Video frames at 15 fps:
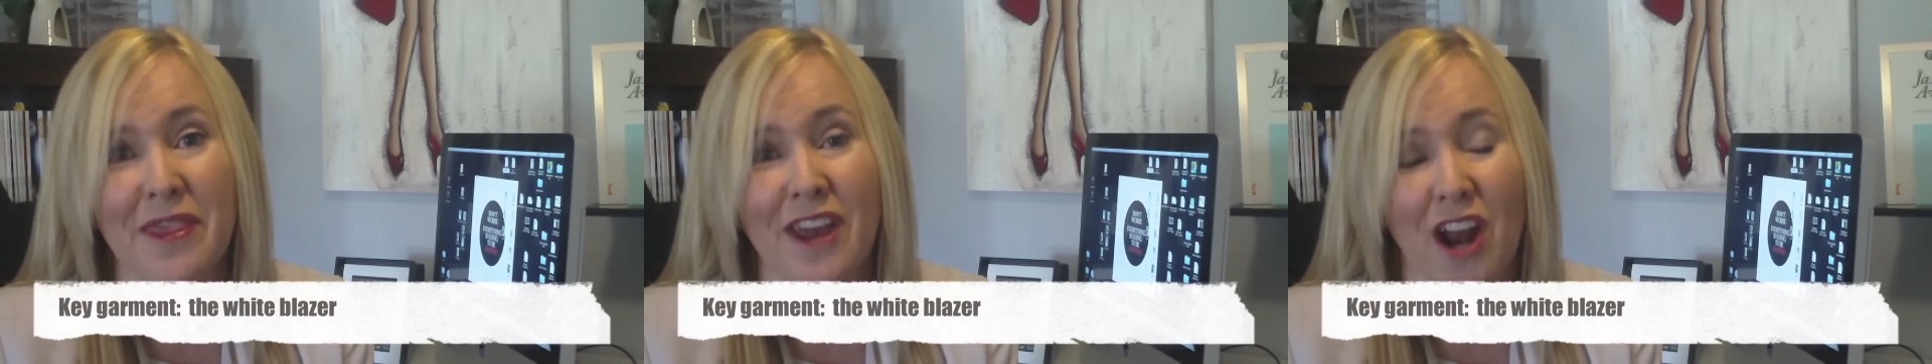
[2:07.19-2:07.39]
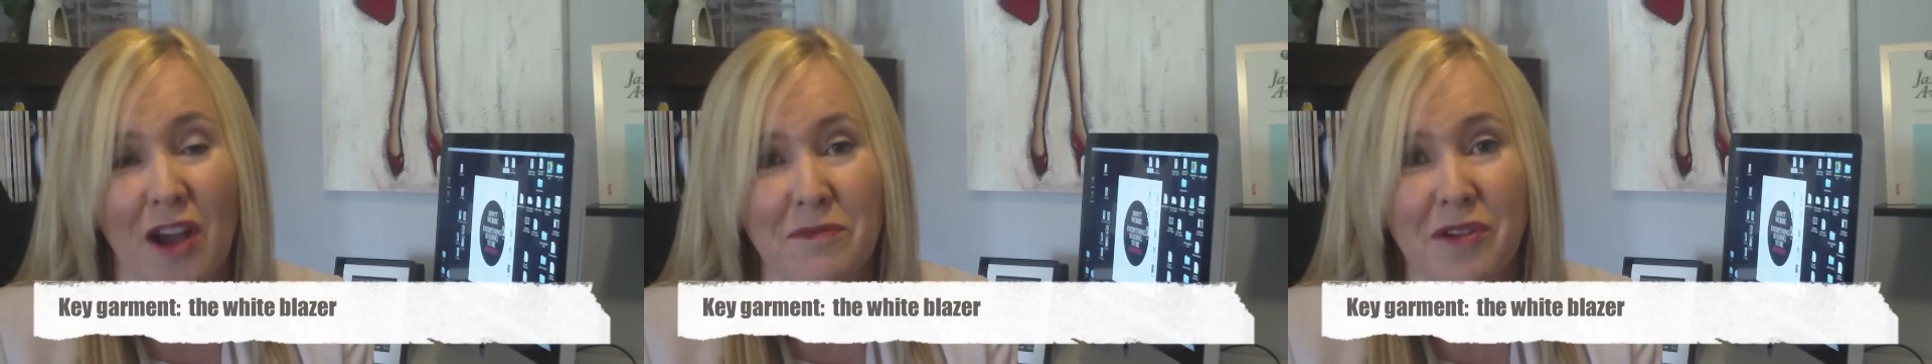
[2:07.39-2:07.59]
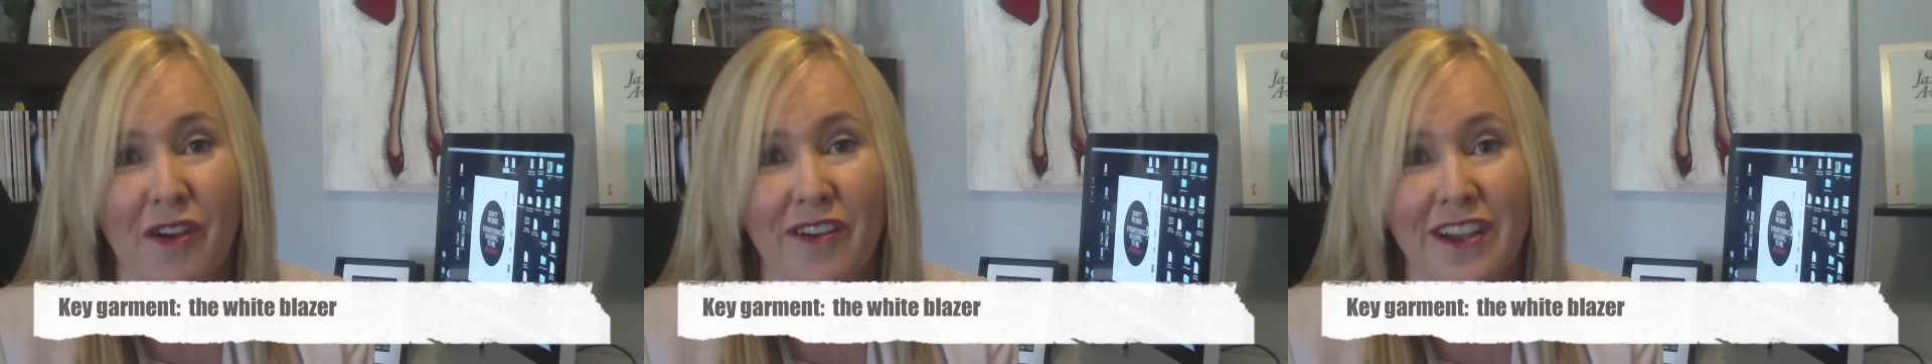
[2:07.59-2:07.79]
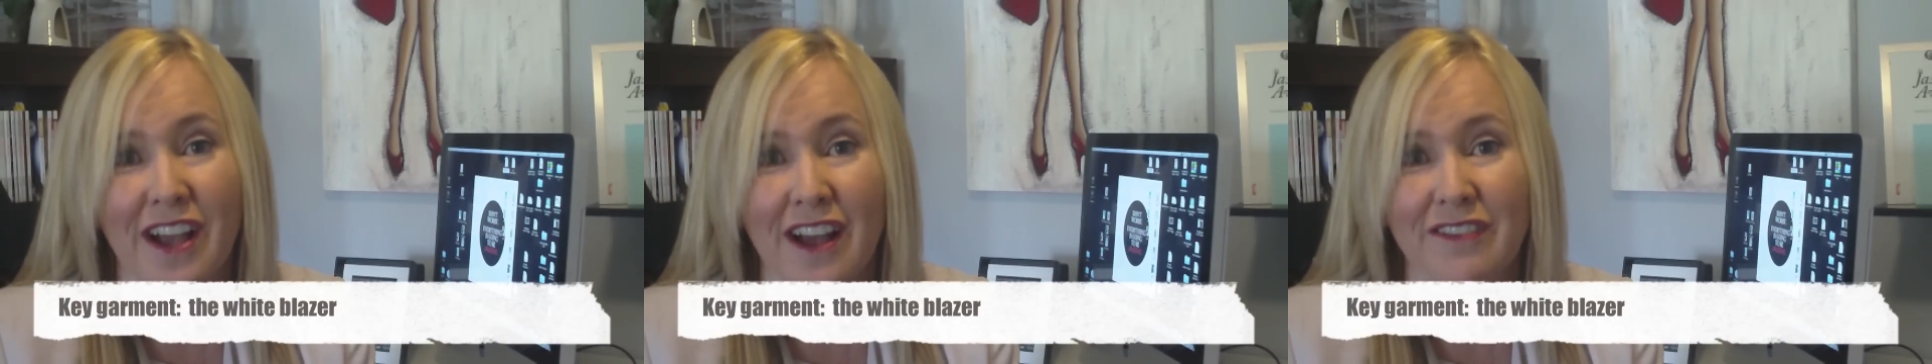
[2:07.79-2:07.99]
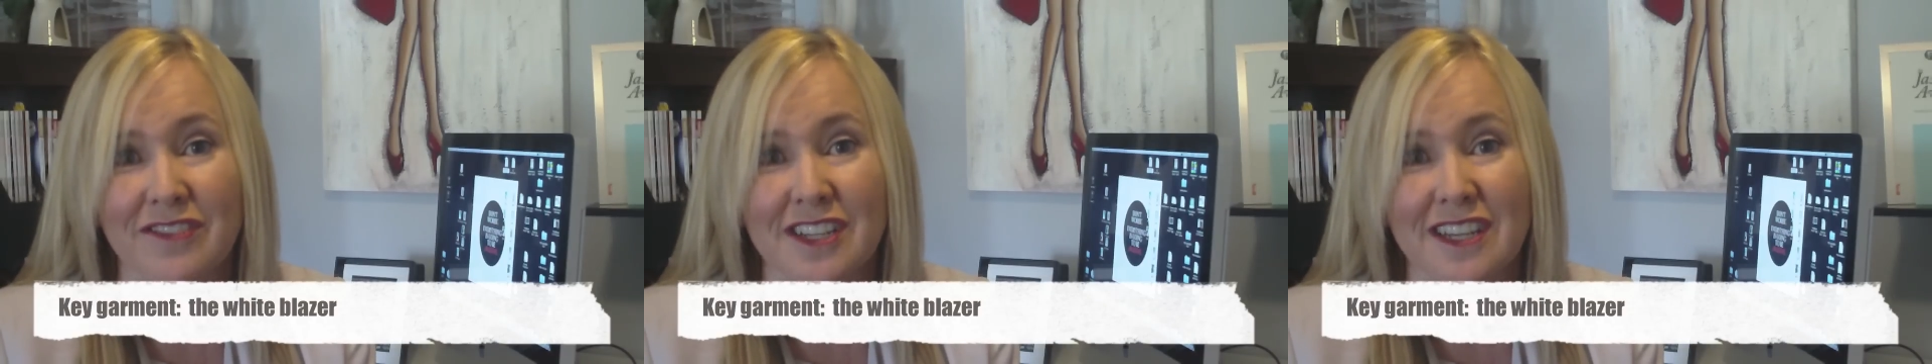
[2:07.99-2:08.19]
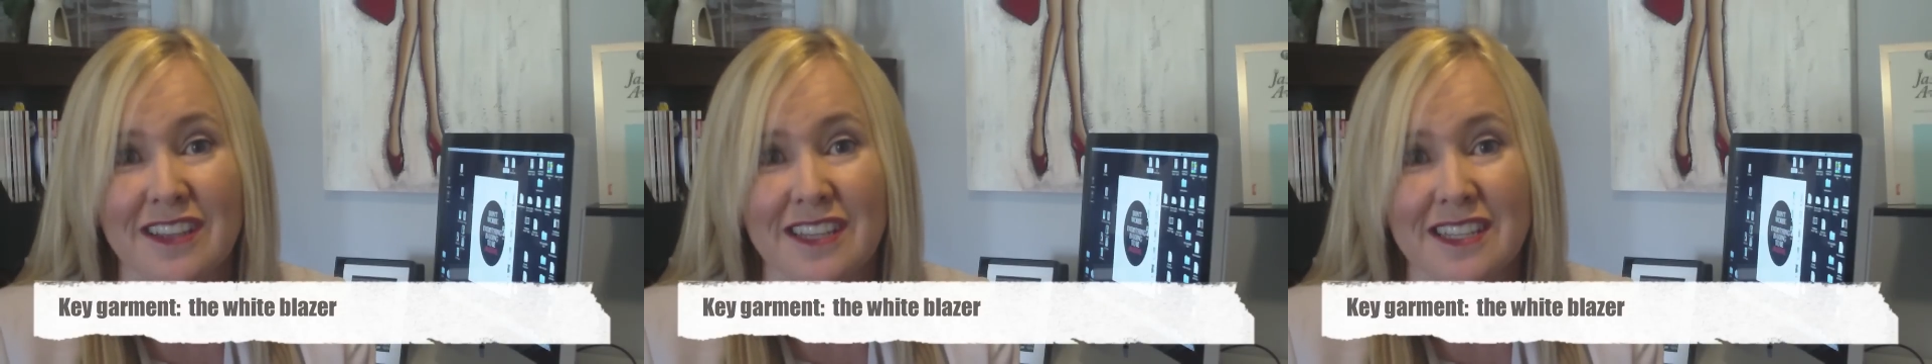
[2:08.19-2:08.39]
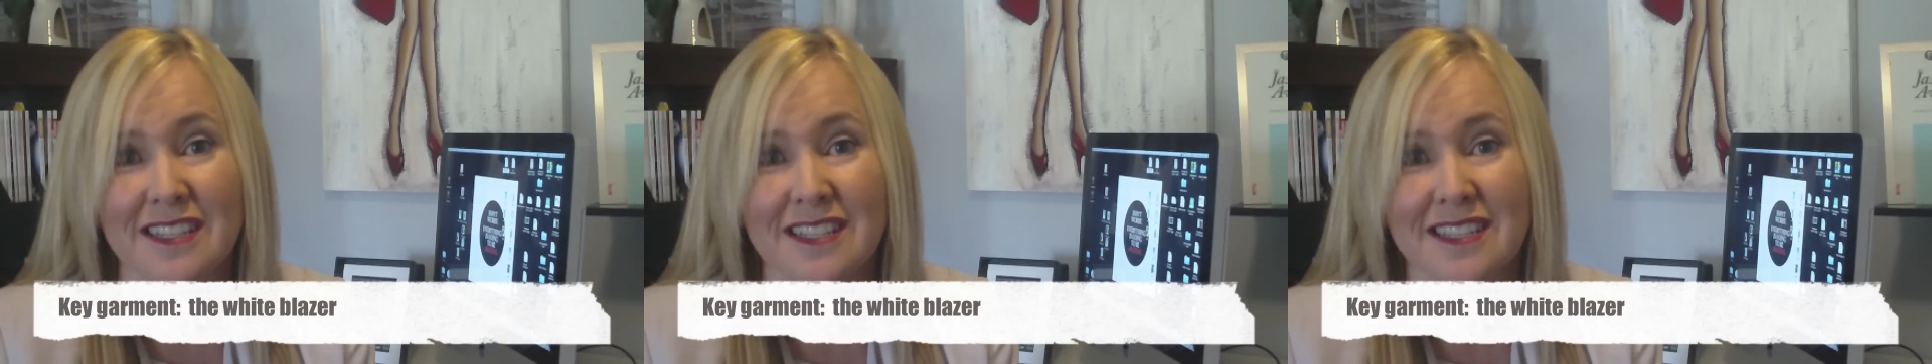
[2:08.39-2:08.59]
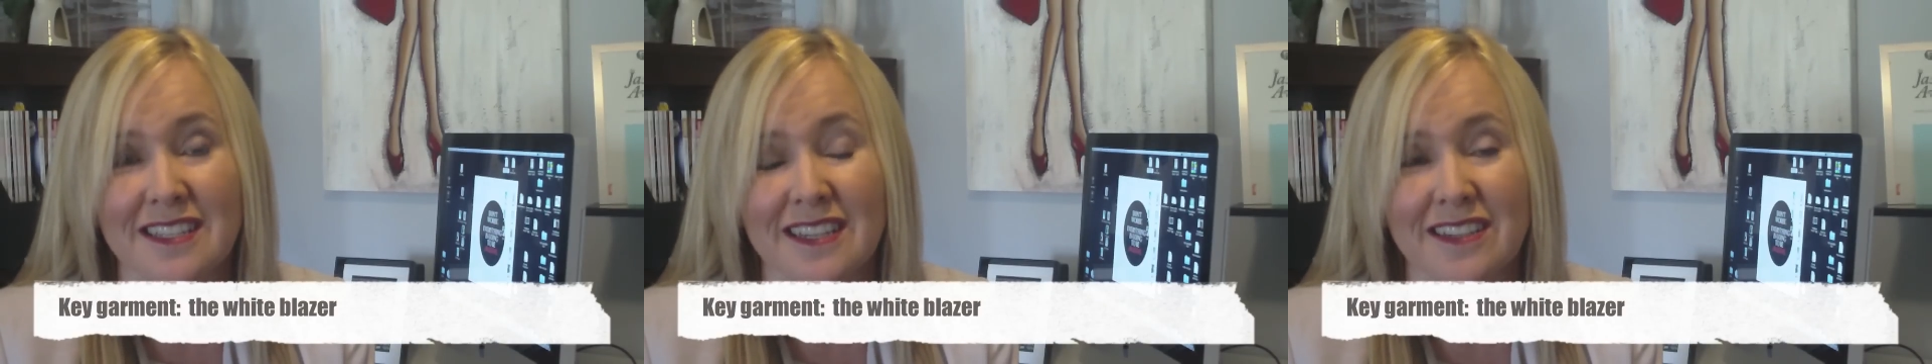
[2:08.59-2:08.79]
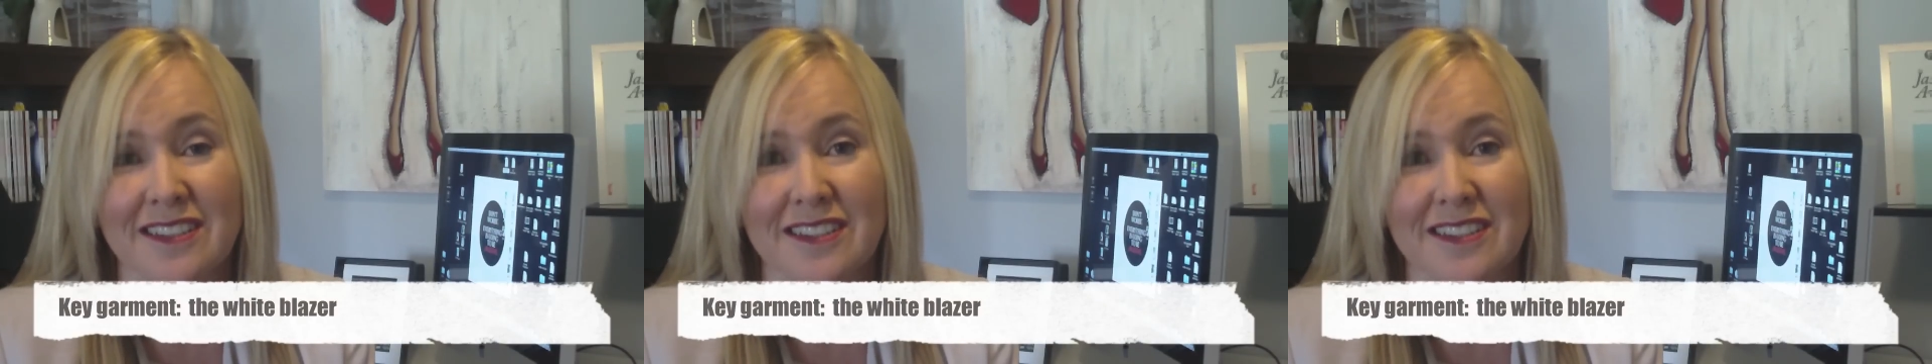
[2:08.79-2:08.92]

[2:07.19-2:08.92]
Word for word: that I'm going after this